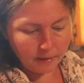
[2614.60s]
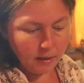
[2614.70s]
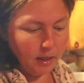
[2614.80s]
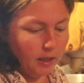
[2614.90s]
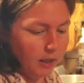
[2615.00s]

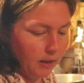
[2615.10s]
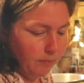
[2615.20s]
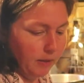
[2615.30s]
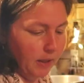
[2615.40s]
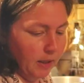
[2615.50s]
Got
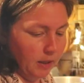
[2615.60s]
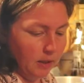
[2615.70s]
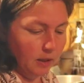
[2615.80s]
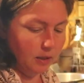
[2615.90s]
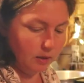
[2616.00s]
my
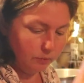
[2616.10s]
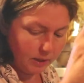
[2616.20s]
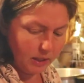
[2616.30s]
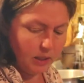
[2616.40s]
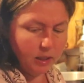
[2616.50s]

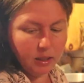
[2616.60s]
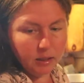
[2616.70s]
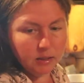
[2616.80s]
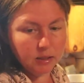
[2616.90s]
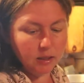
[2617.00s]

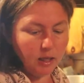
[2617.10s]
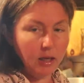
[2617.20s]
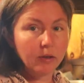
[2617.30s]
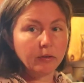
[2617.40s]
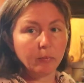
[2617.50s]
rings,
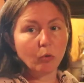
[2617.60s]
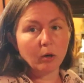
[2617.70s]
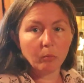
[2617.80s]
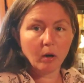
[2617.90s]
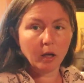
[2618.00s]
got some
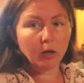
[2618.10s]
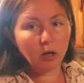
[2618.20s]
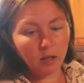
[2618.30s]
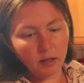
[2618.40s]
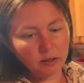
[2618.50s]
warm water.
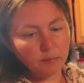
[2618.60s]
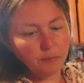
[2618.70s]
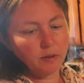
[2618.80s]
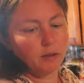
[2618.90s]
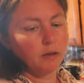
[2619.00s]
I like to
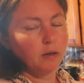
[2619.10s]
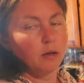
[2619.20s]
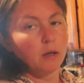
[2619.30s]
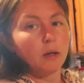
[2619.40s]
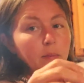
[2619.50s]
put
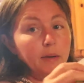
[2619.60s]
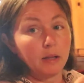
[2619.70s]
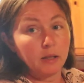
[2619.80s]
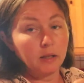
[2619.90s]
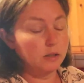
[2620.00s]
my
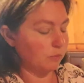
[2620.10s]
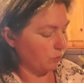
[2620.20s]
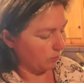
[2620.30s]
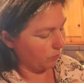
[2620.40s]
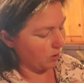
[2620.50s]
lids in
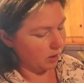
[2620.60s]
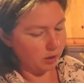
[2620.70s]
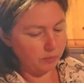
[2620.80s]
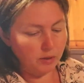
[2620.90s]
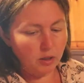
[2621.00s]
warm
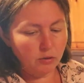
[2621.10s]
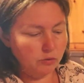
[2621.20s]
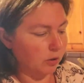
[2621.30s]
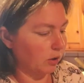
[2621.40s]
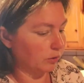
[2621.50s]
water. We're gonna use
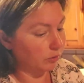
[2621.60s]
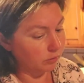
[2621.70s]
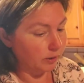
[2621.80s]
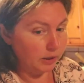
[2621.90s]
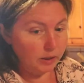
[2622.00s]
all new
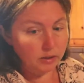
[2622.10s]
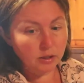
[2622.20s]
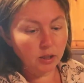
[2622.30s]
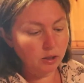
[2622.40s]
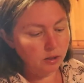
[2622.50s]
lids.
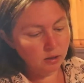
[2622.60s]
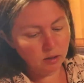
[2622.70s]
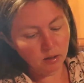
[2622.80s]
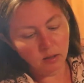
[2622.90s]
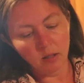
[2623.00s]

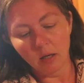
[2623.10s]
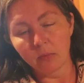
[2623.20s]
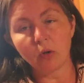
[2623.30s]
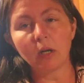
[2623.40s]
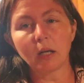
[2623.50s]
I'm
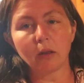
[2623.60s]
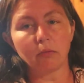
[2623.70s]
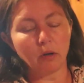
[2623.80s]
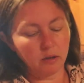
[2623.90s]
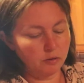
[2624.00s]
trying to get
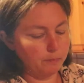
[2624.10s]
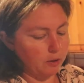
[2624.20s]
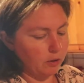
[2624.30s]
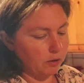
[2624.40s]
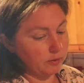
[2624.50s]
through all these
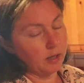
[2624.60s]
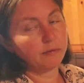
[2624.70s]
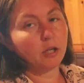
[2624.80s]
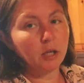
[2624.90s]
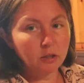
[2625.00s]
balls. I have
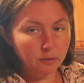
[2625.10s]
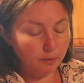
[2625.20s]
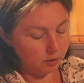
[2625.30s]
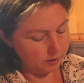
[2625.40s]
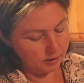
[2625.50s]
tons of
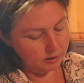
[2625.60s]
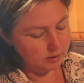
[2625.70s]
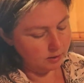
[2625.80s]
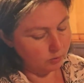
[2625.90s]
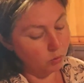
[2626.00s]
ball
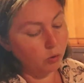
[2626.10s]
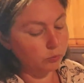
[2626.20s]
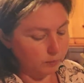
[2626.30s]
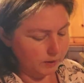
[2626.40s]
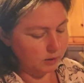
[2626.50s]
lids, old
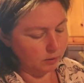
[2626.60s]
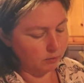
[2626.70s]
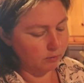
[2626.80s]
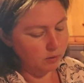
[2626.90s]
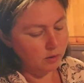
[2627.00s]
ones though.